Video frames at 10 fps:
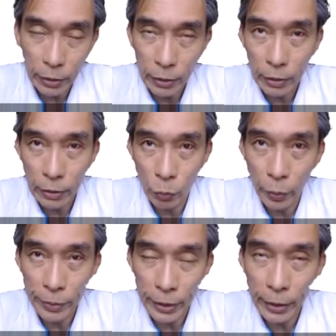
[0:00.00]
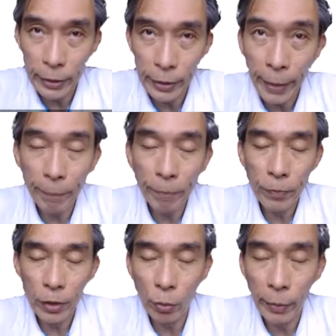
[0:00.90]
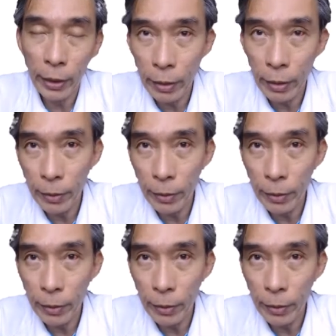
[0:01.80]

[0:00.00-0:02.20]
the website name, domain name,